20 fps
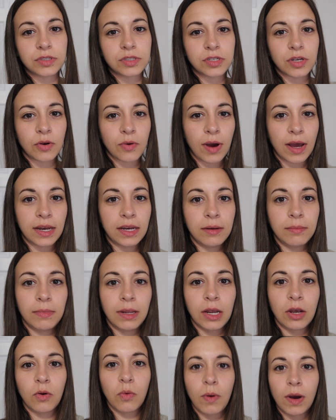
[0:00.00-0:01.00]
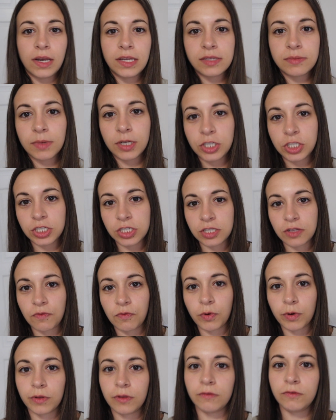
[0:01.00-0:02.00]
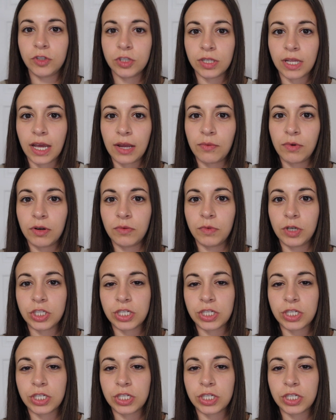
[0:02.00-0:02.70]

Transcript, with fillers: So I didn't make quite as much as the 4th of July one,